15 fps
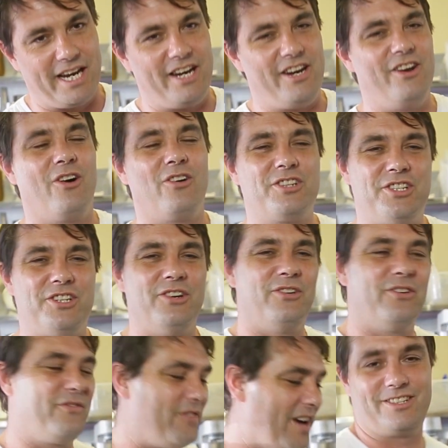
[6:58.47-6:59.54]
it knocks
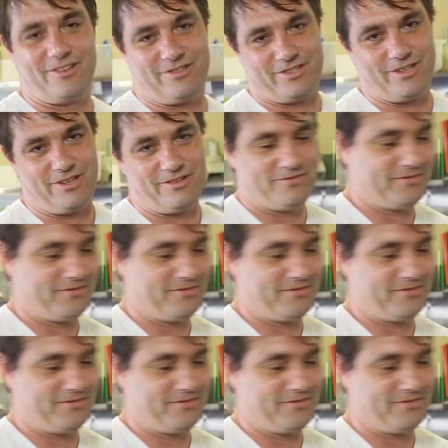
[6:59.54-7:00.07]
your socks off.